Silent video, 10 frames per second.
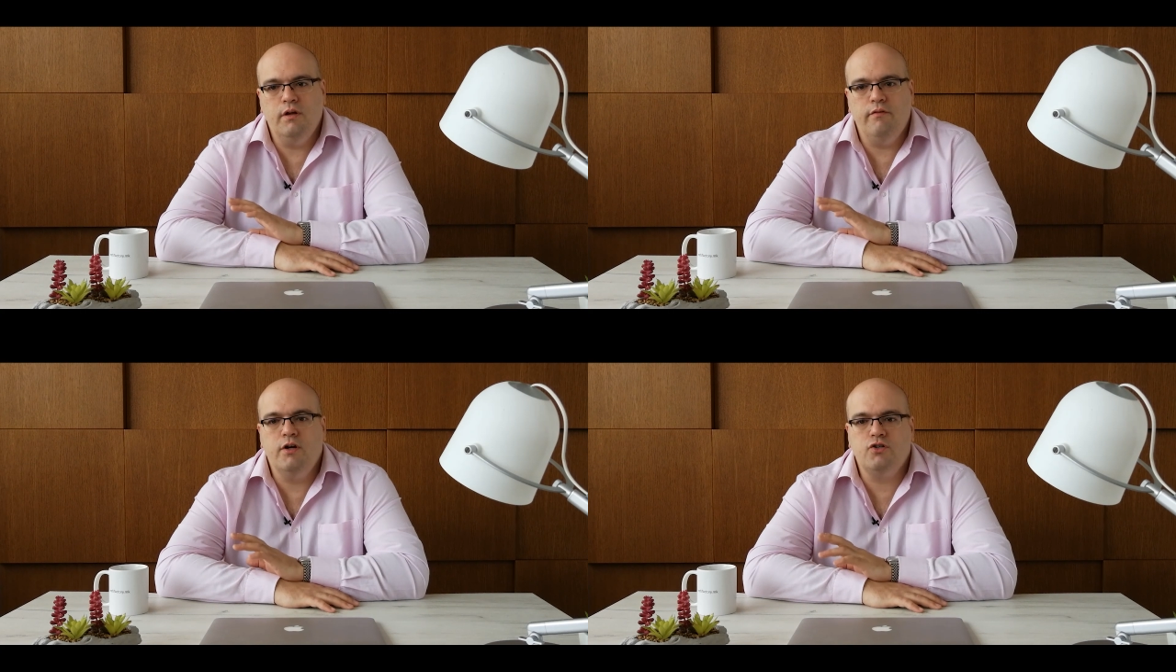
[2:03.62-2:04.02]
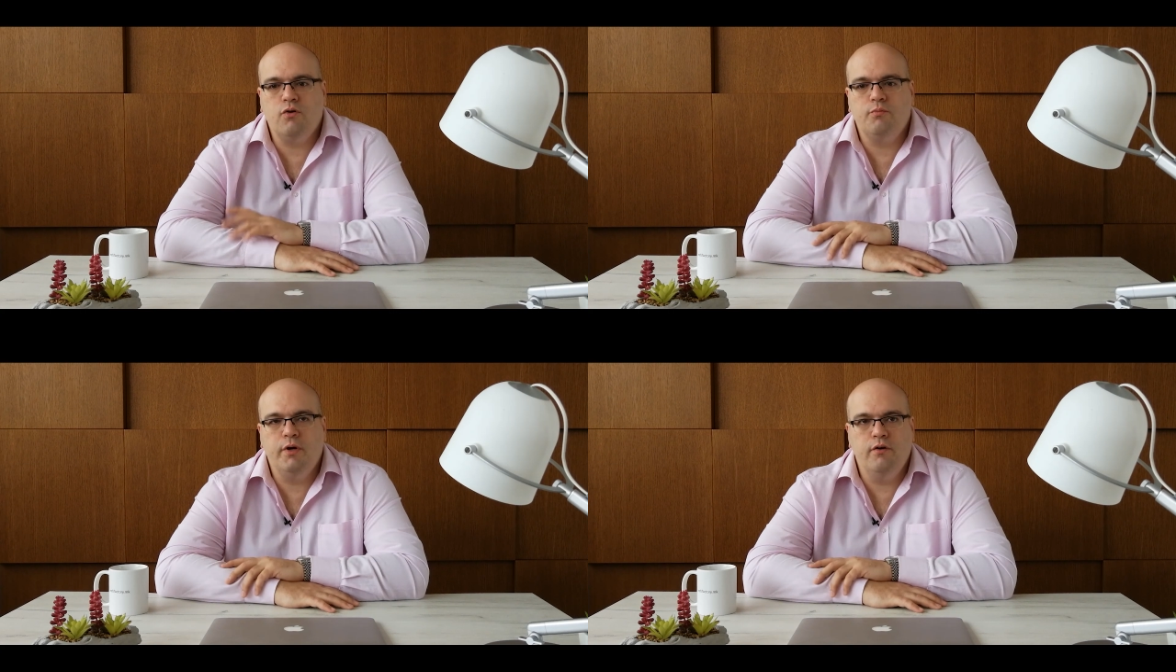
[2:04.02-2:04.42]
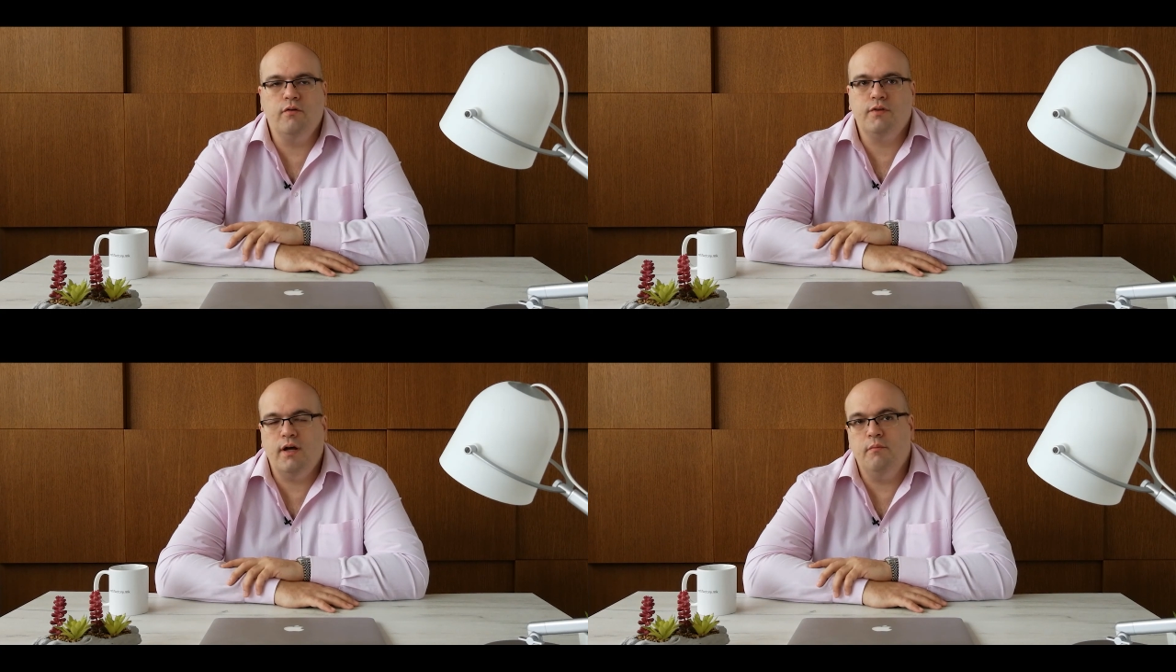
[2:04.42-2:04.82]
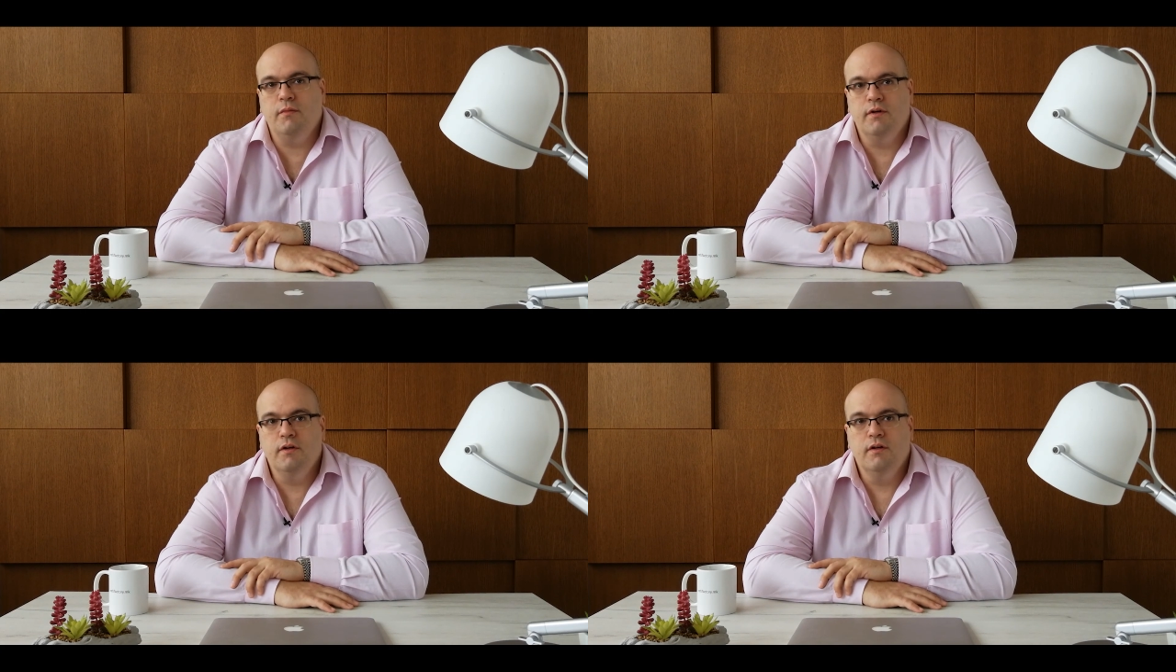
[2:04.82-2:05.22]
a very short period of time.
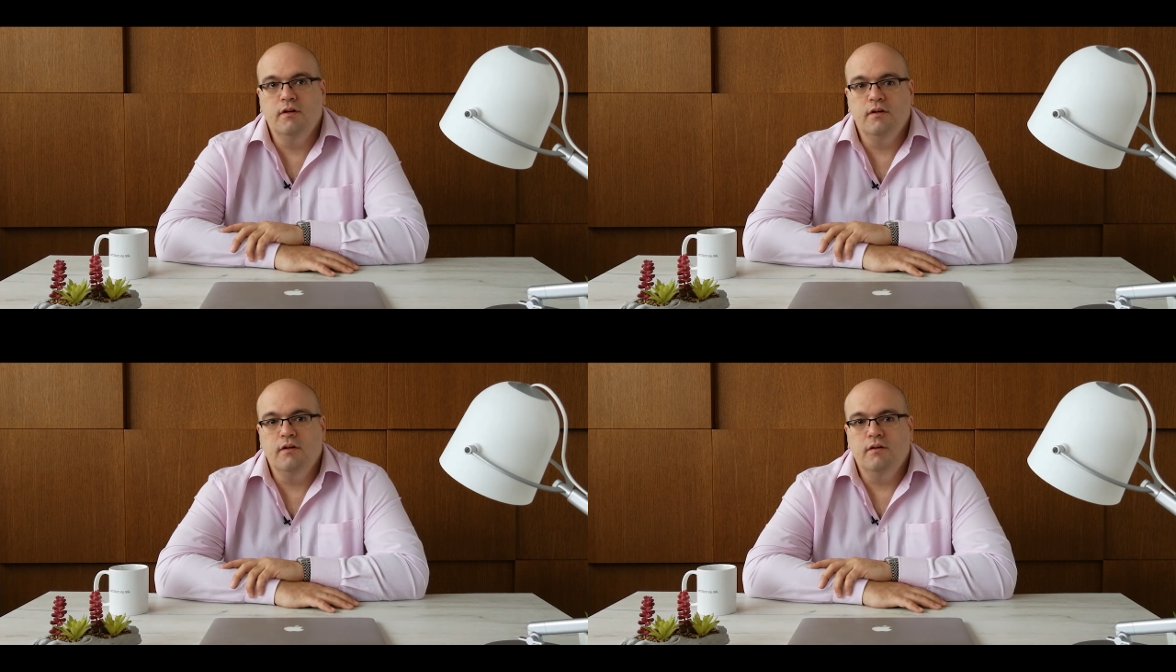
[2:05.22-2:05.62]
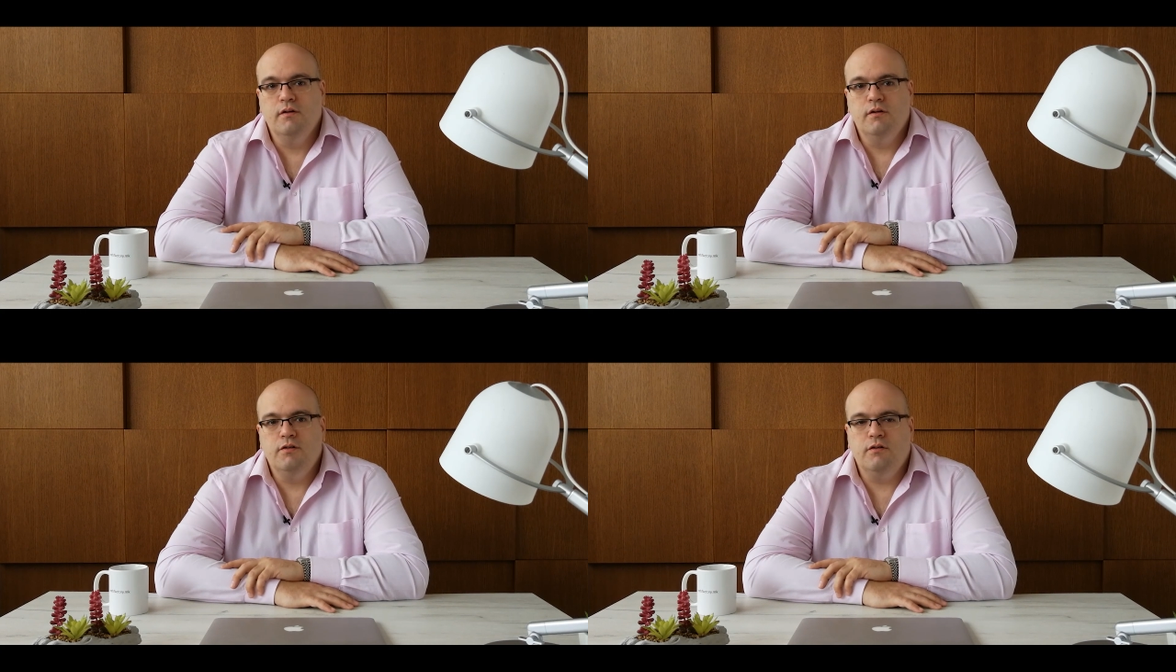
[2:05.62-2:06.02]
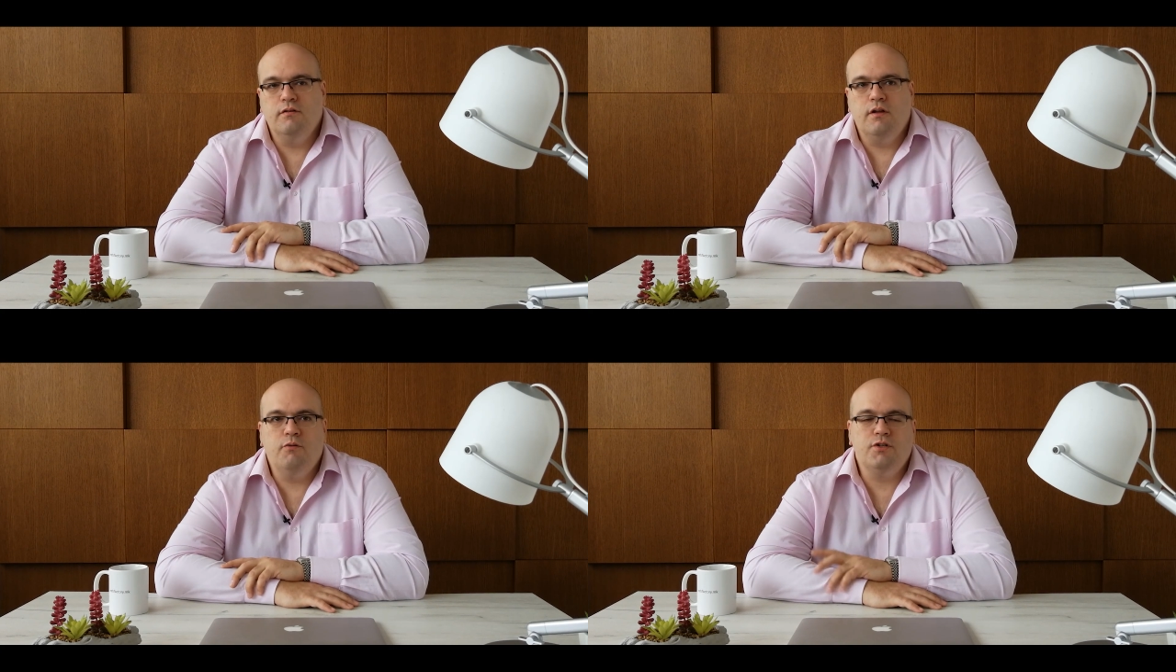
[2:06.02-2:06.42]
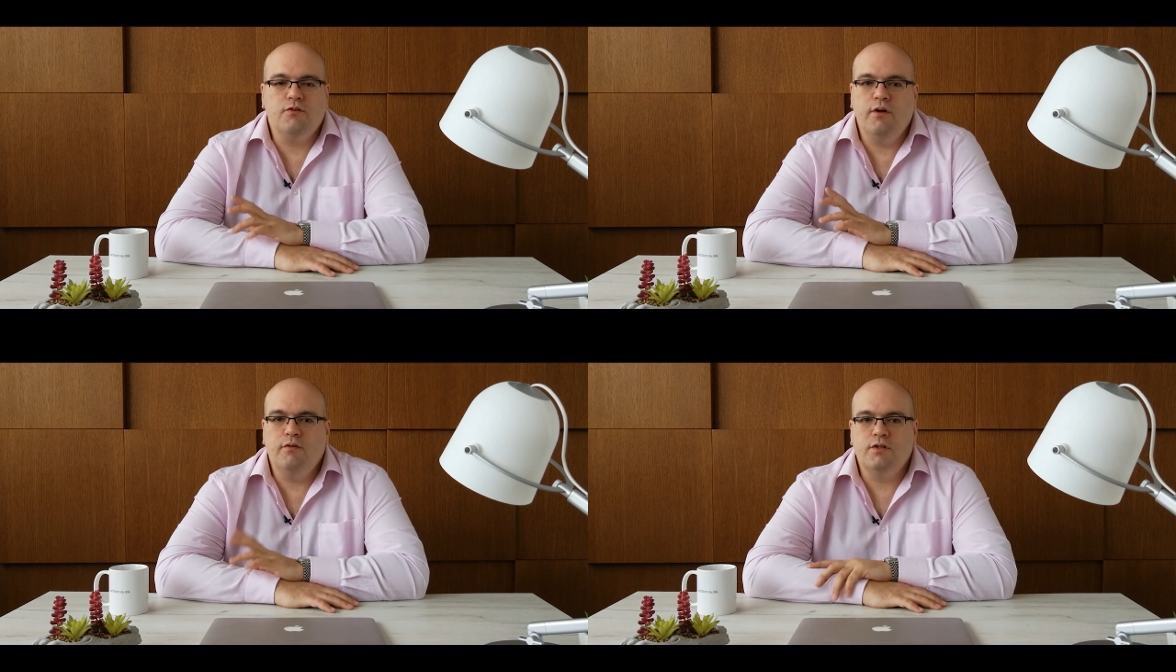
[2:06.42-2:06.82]
So that was a
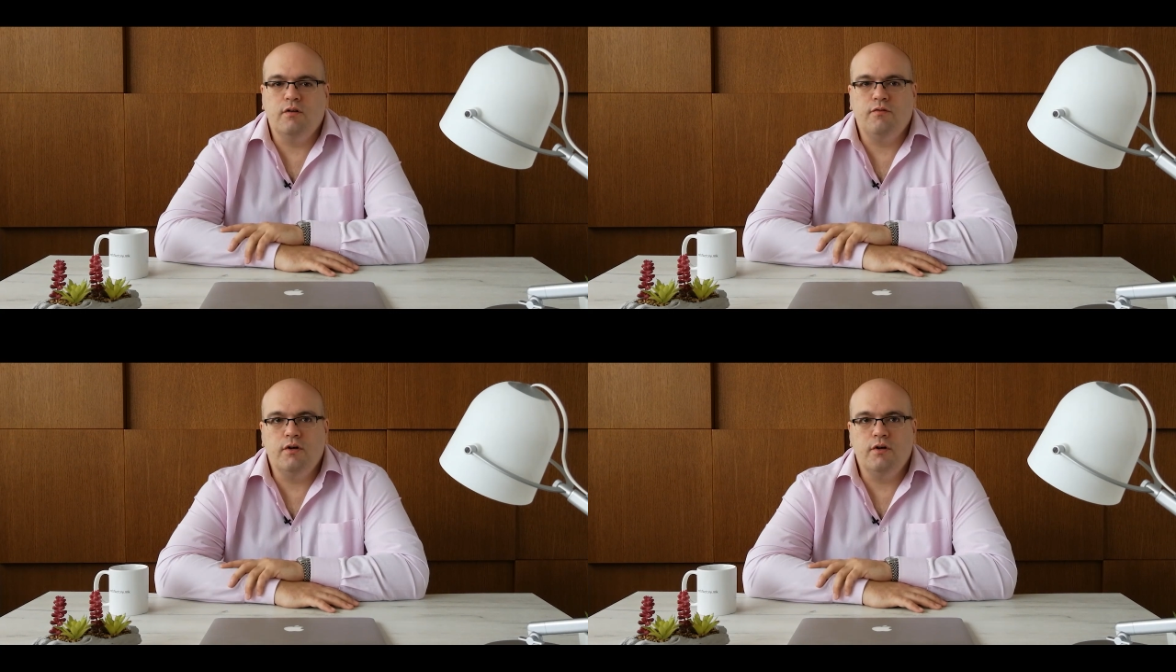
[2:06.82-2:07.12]
great result for